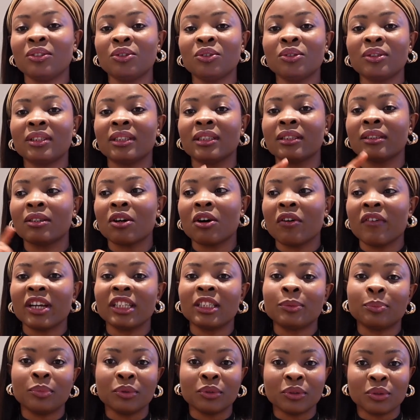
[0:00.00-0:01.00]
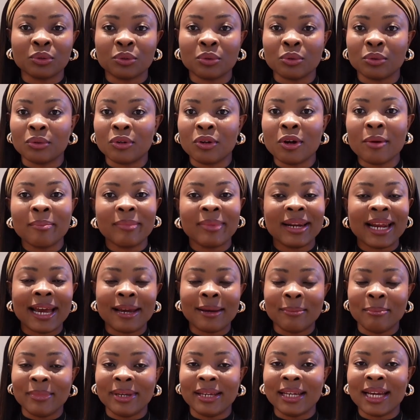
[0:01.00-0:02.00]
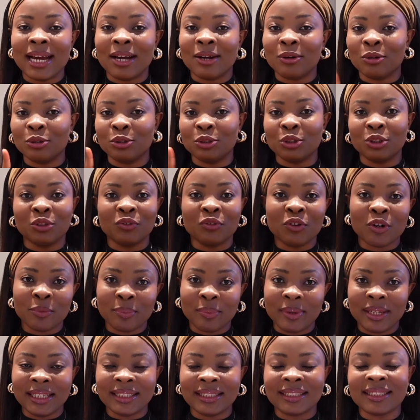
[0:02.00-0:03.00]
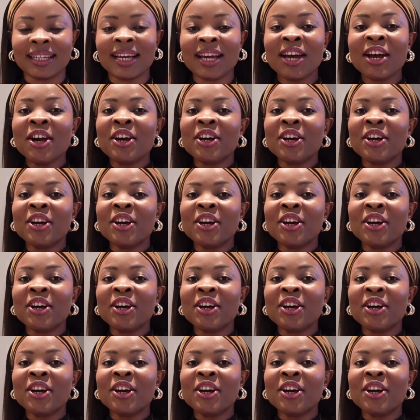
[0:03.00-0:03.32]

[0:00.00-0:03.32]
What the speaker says: Use the correct postcode. Don't be like me and go to the wrong place.